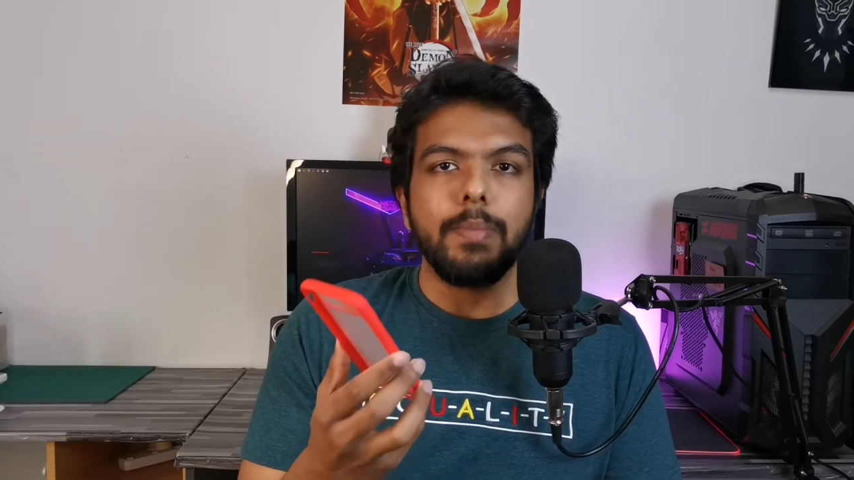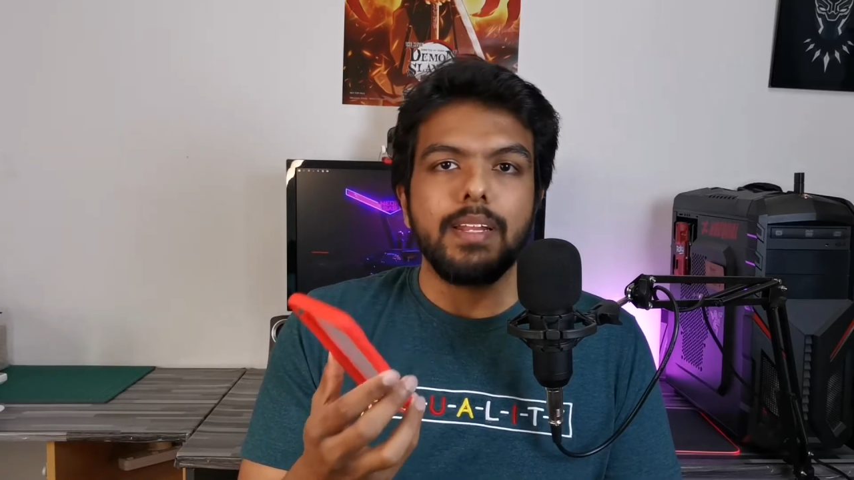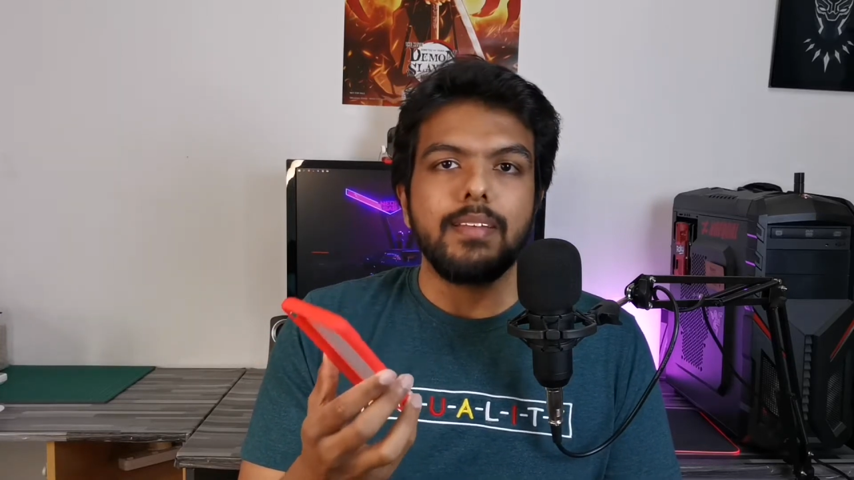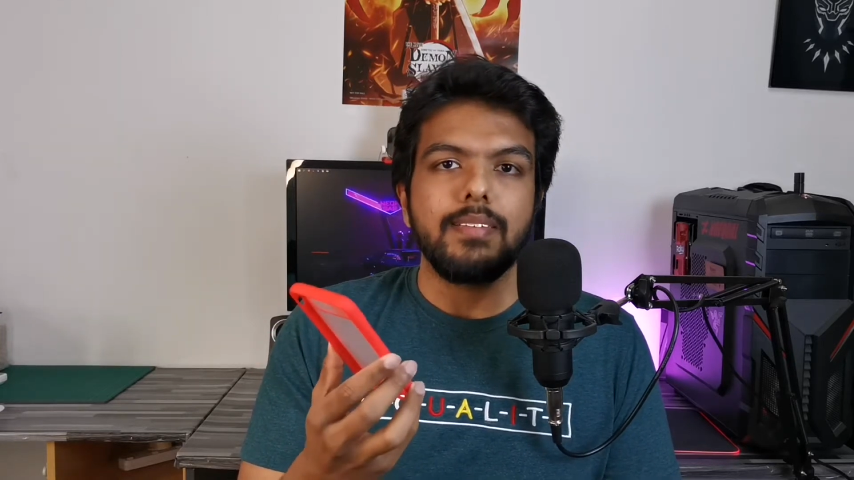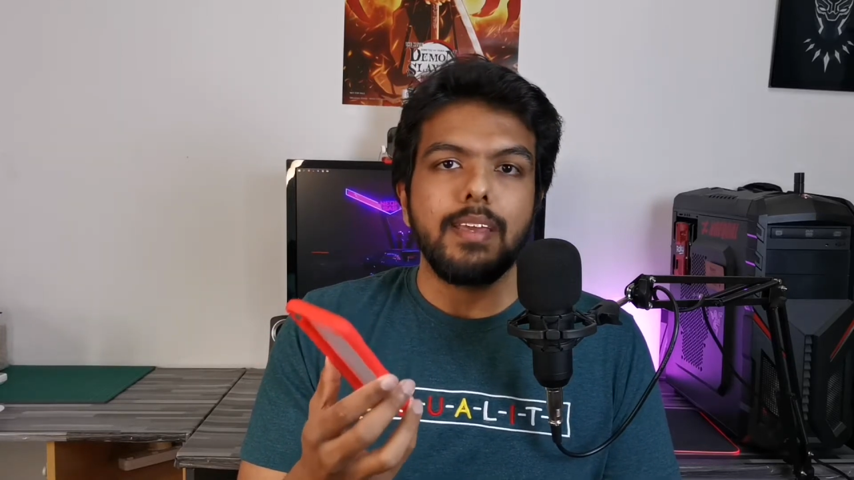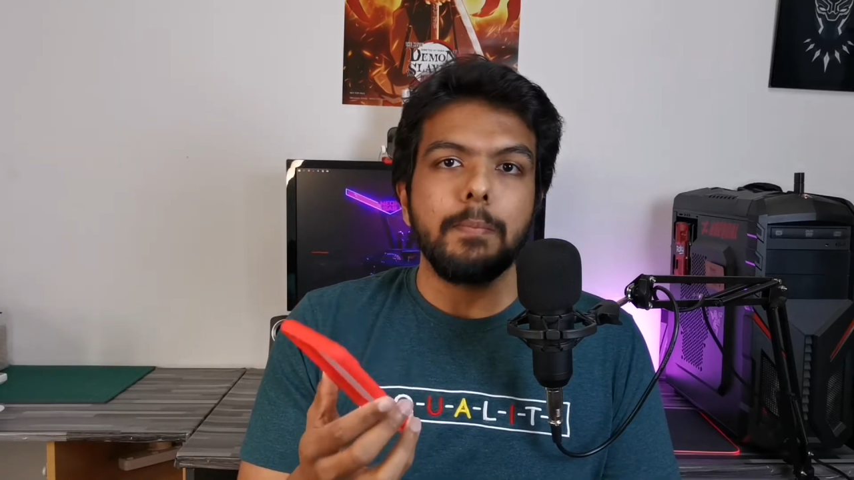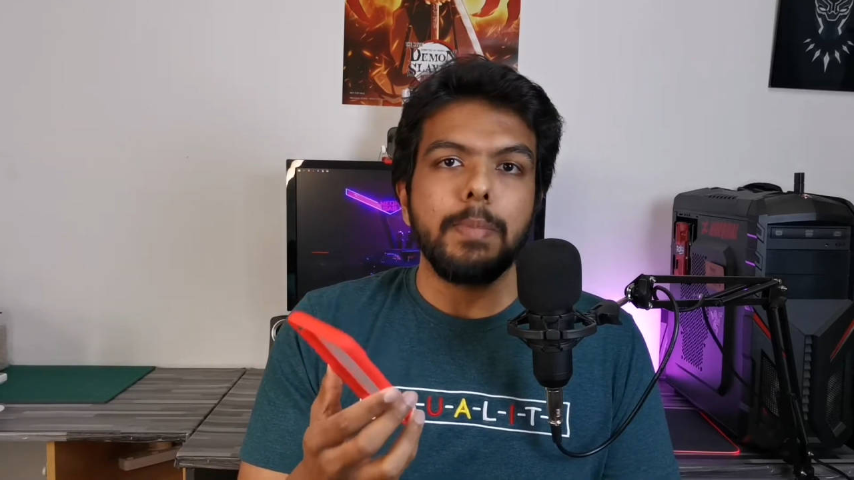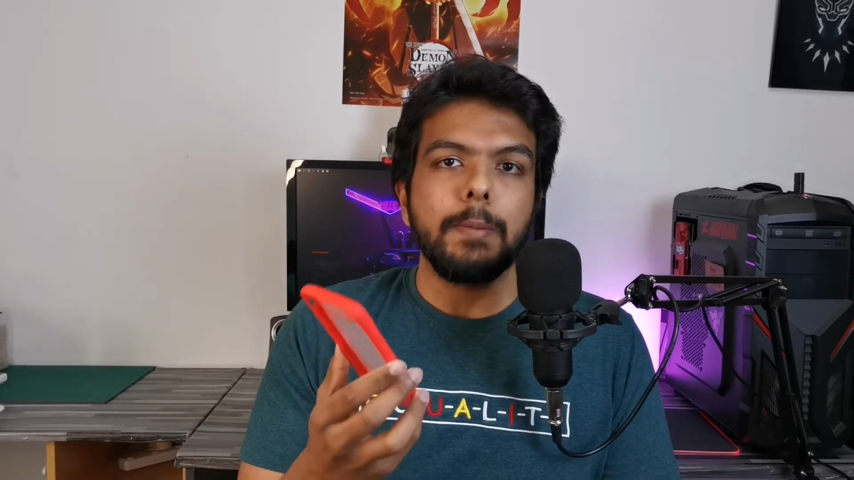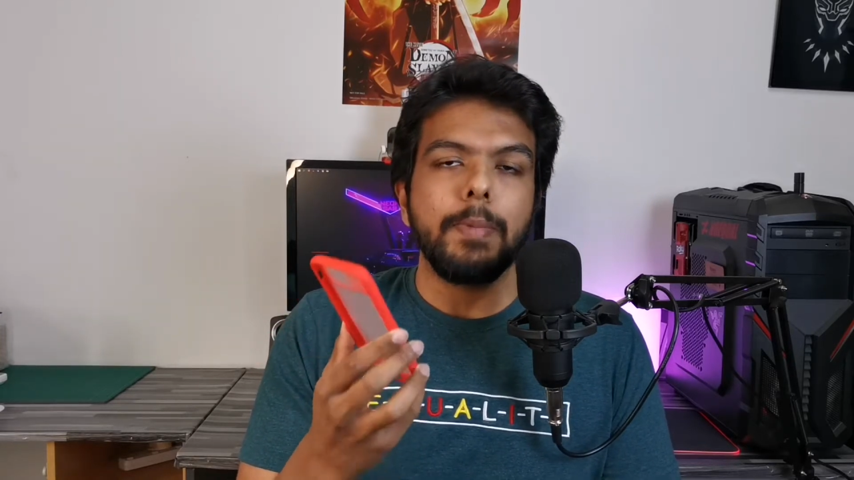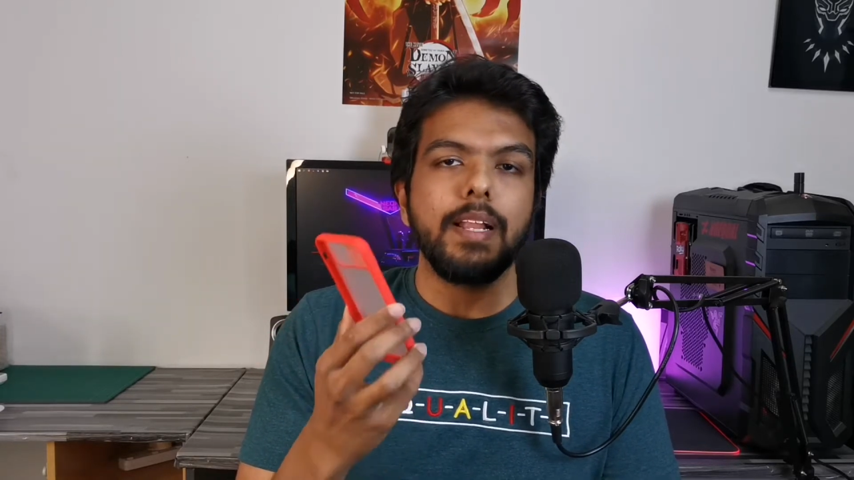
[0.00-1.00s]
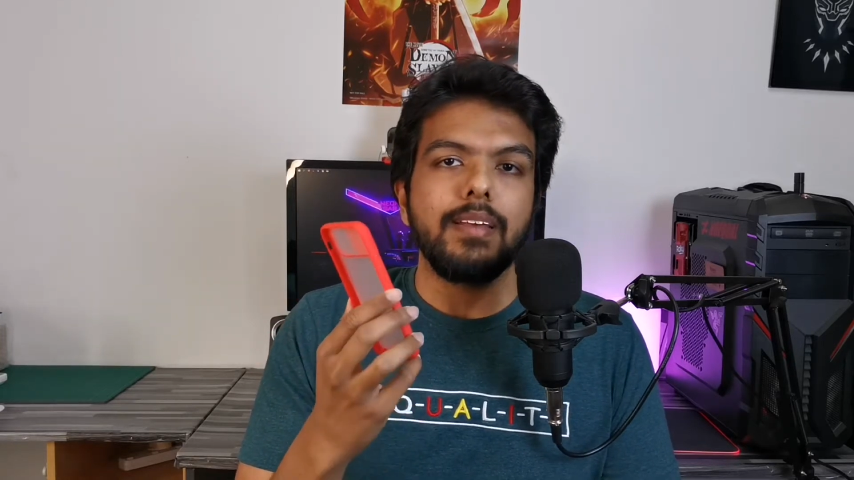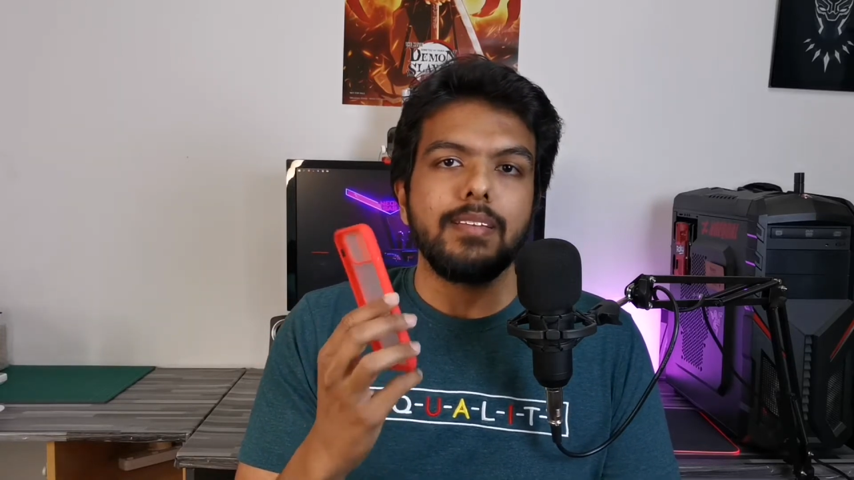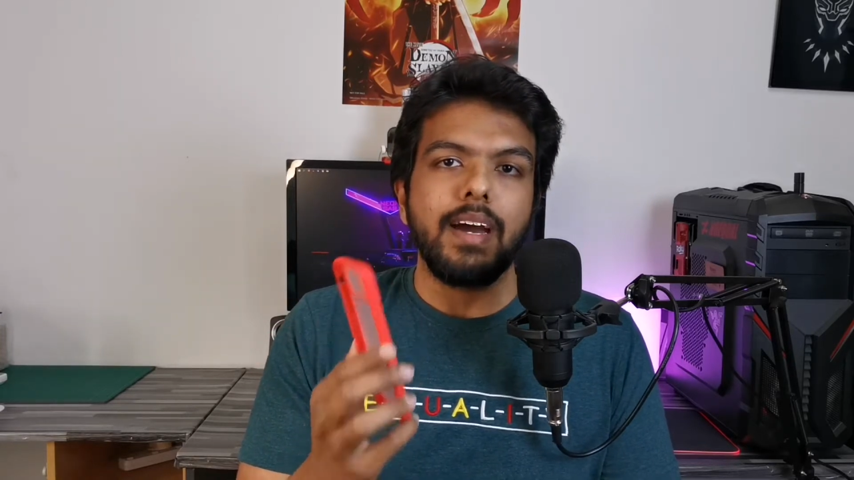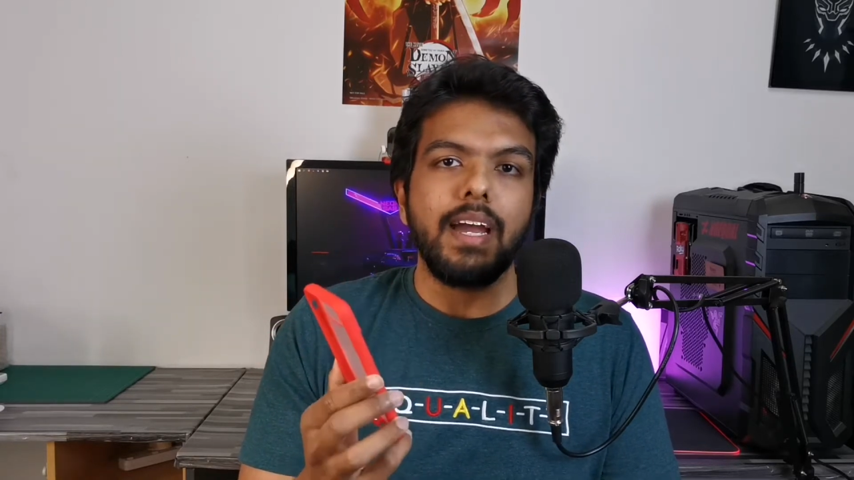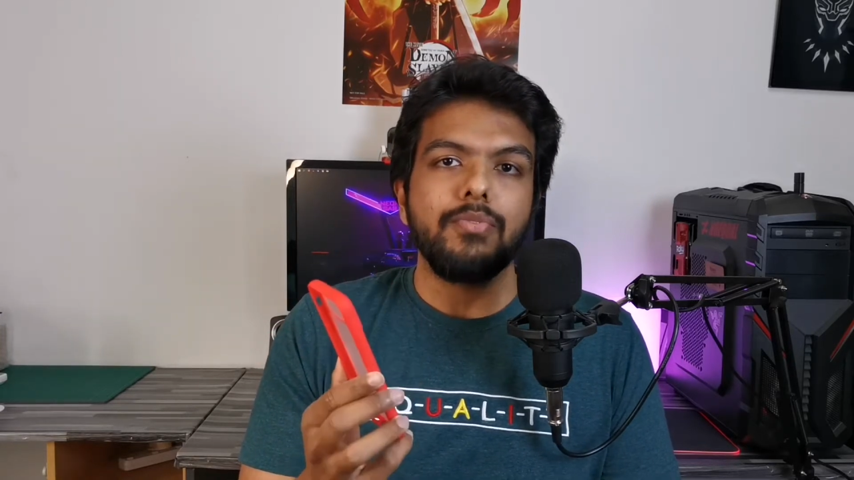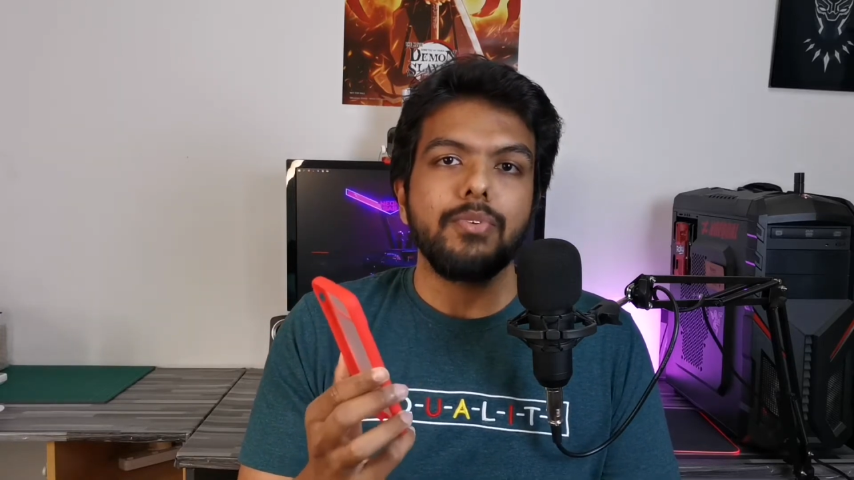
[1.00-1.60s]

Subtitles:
the same people as the iPhone